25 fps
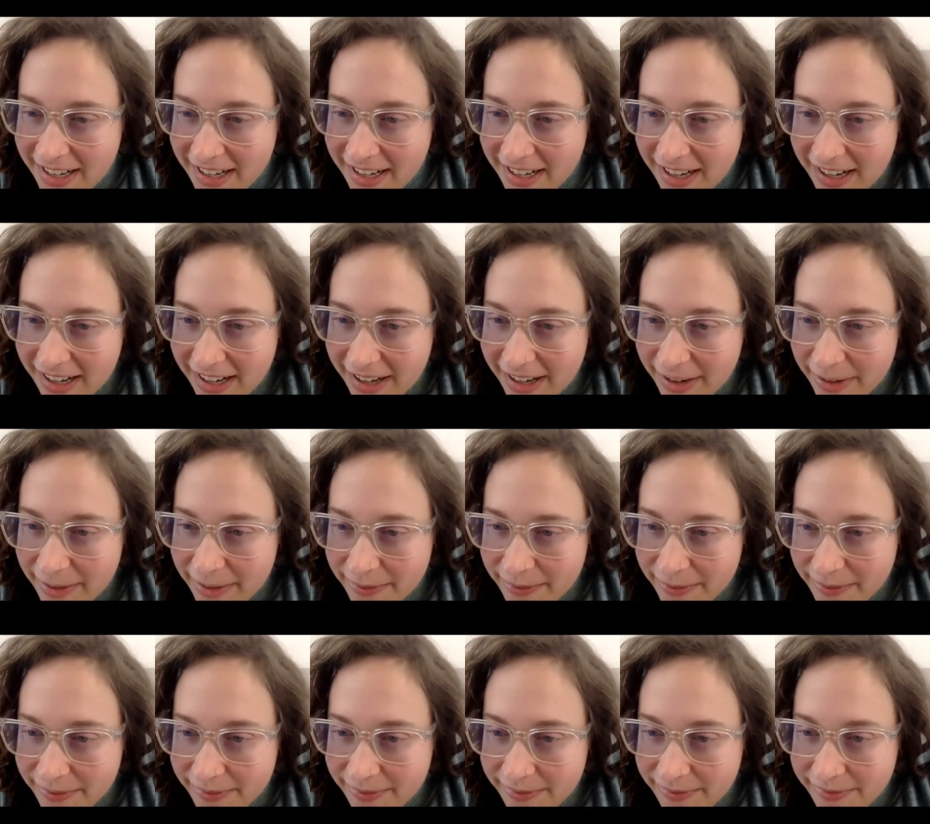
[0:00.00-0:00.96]

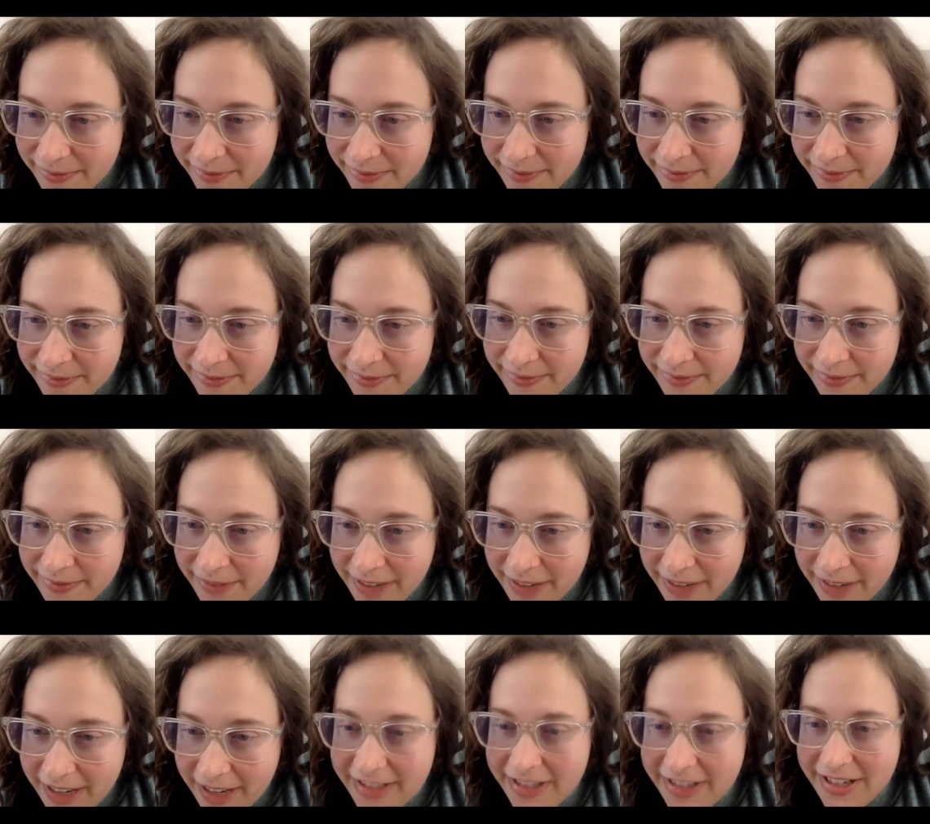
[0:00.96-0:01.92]
Um,
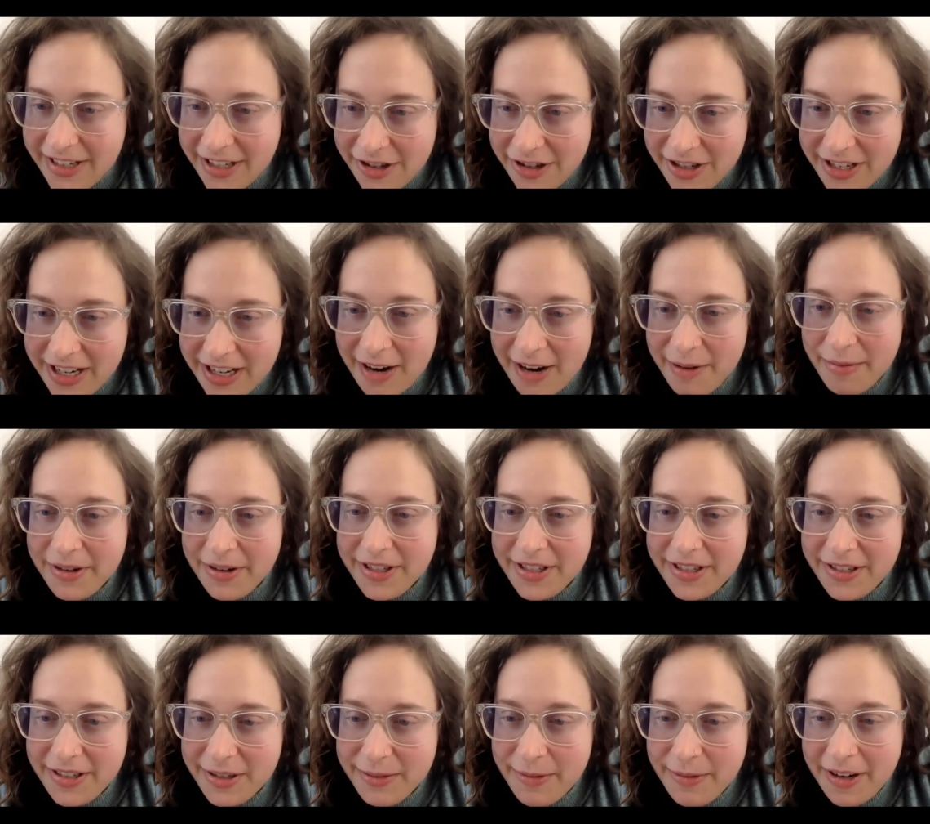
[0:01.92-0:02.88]
right, it's interesting how
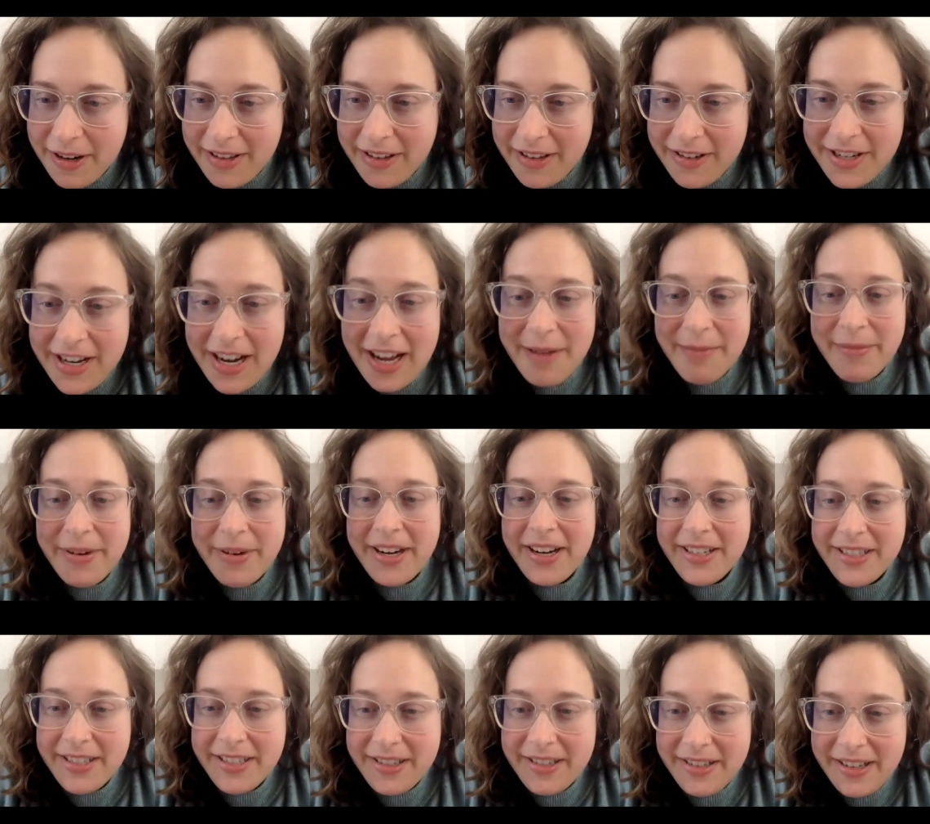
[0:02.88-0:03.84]
prisoners mark their time waiting
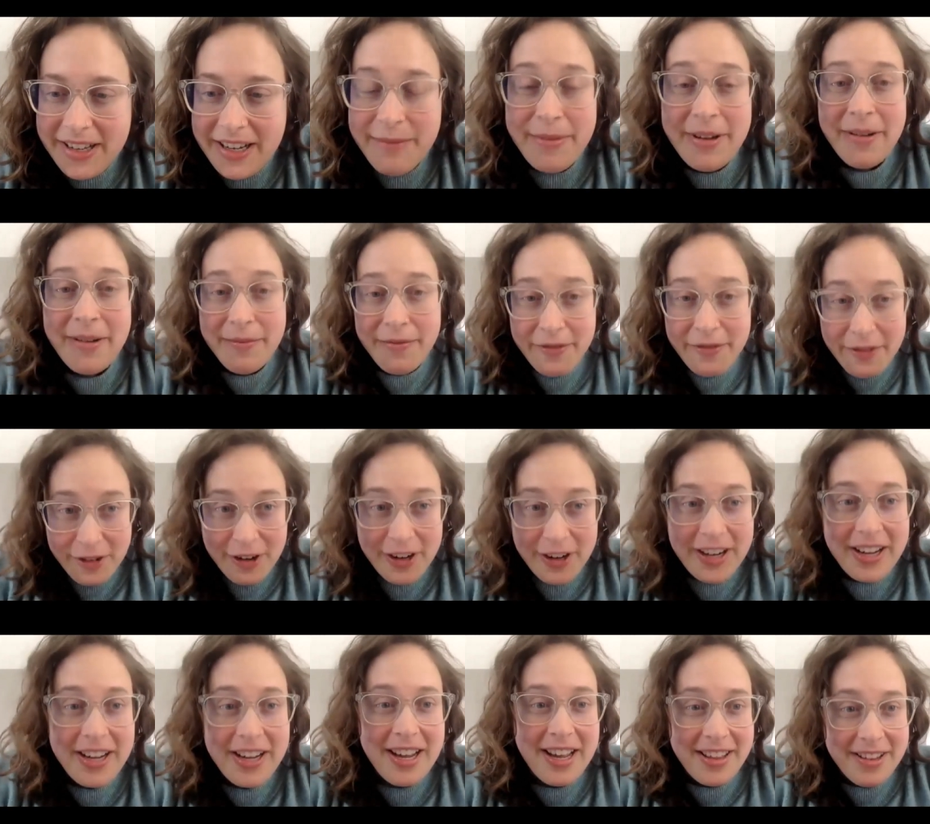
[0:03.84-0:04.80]
so they can become
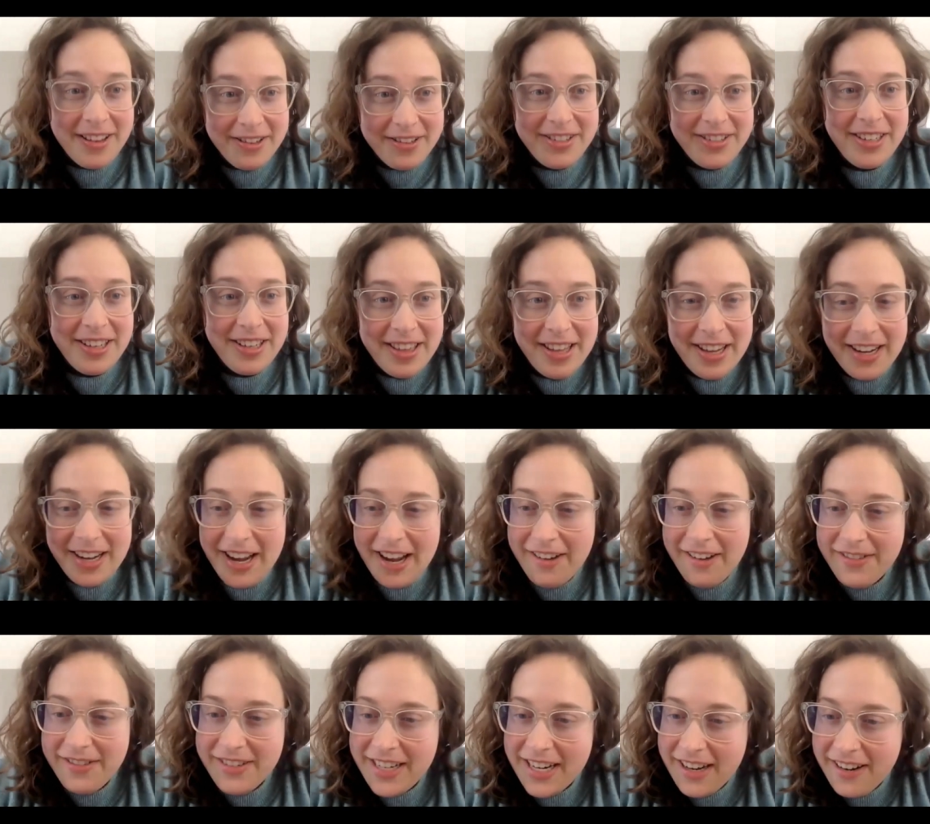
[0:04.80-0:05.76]
free. Yeah, there's like that
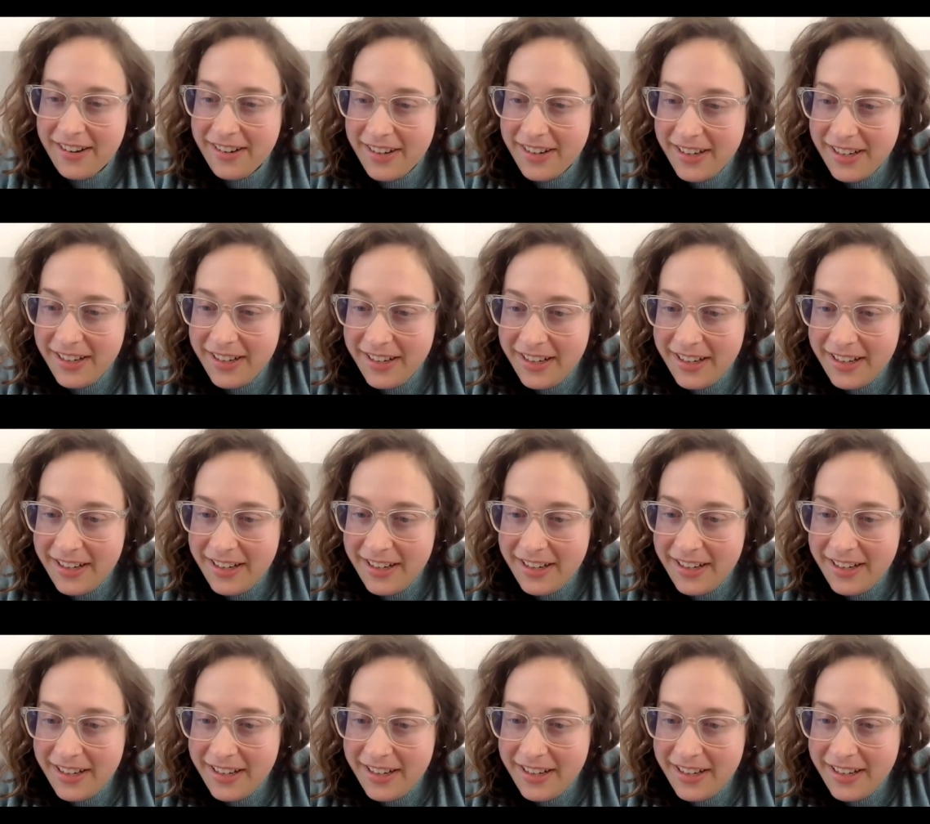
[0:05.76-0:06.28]
countdown.